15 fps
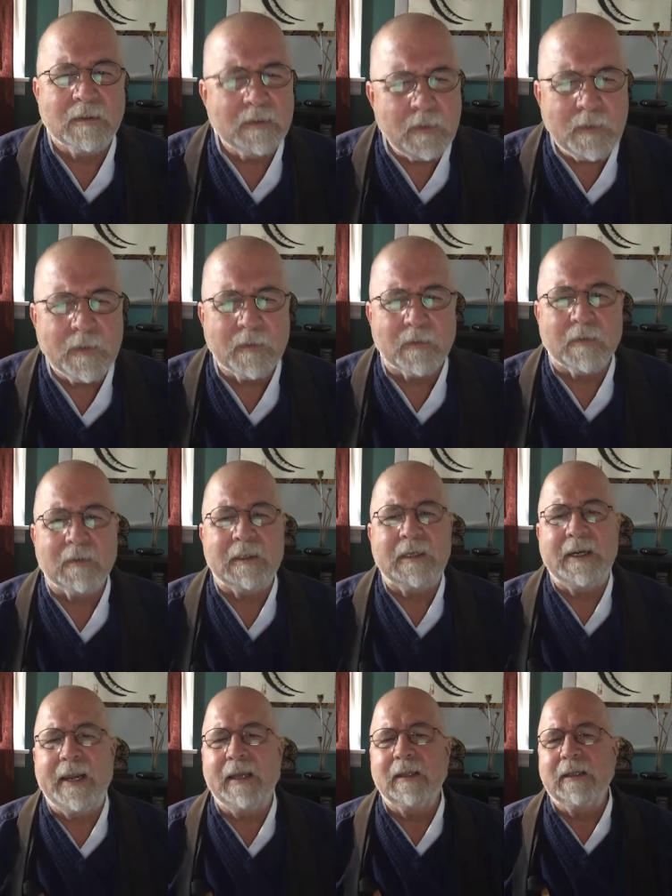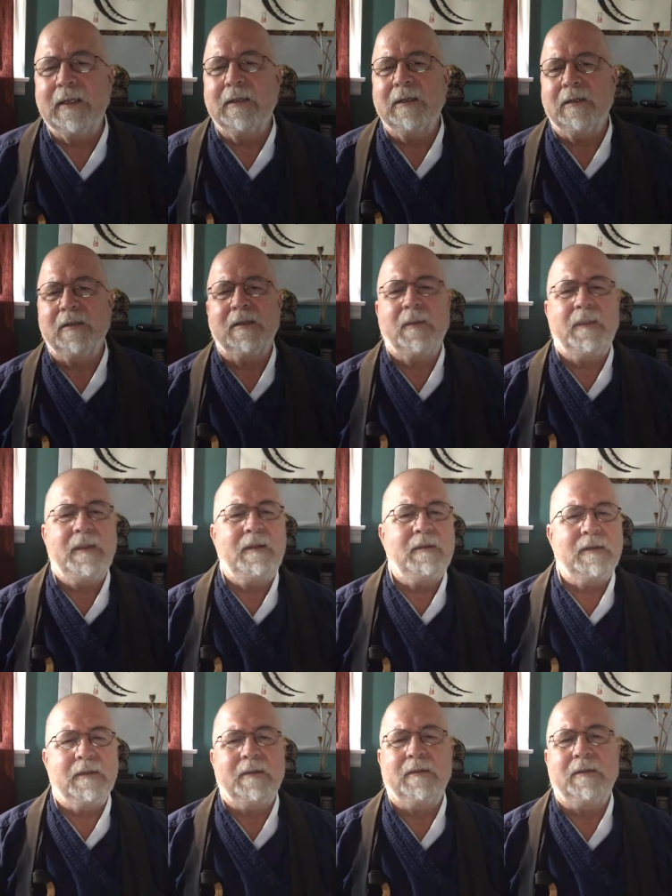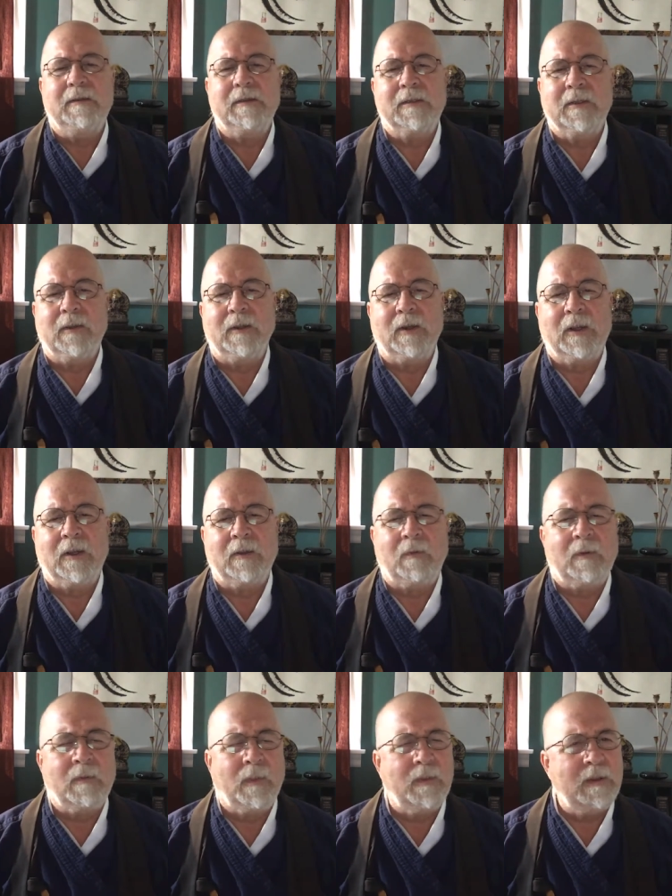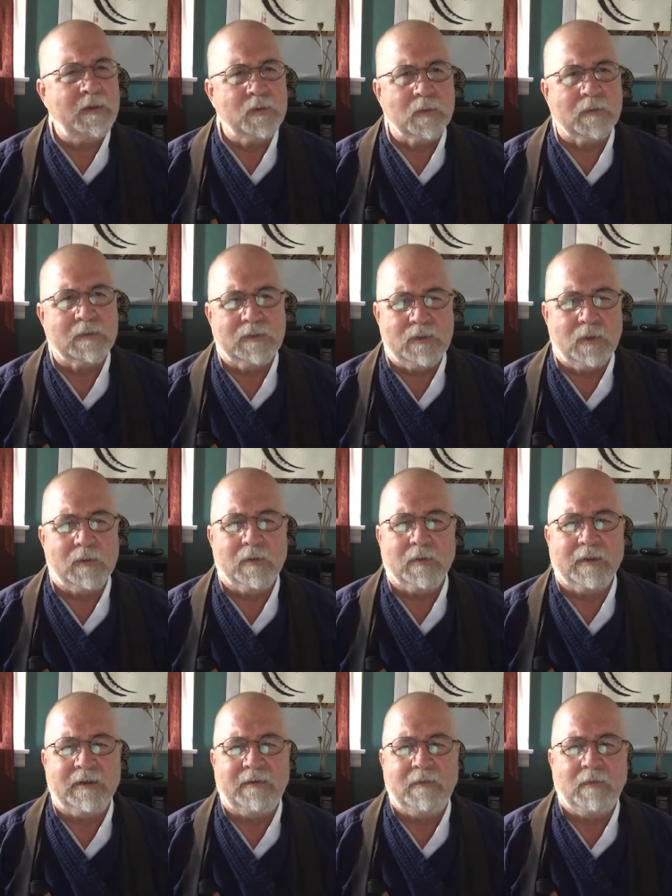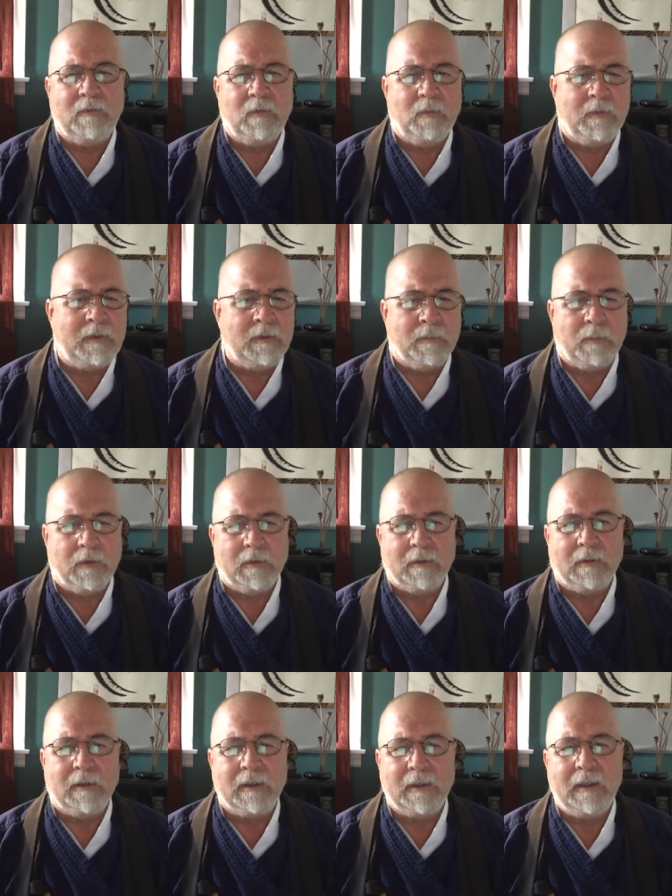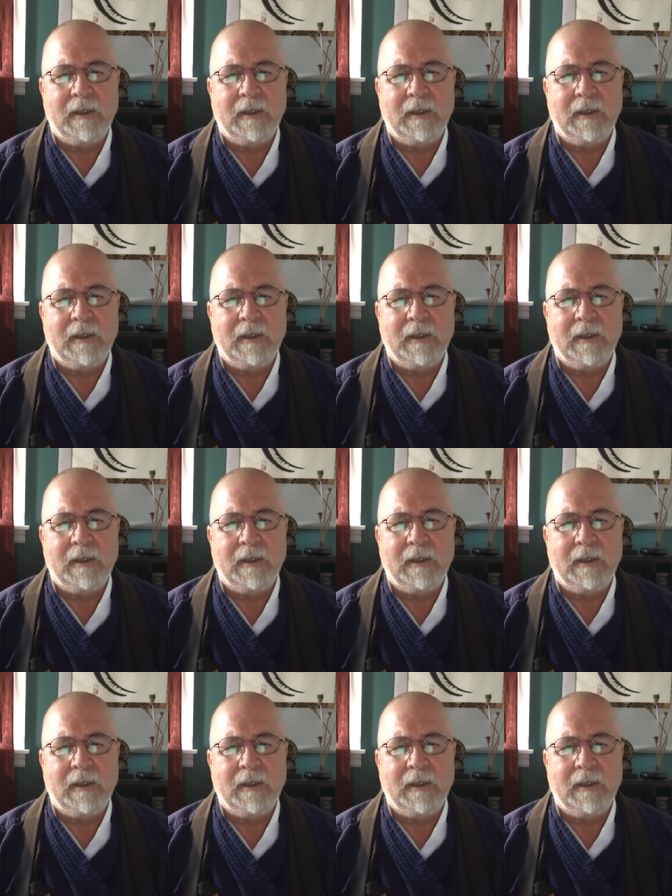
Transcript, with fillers: Luther nailing his theses to the cathedral door at Wittenberg.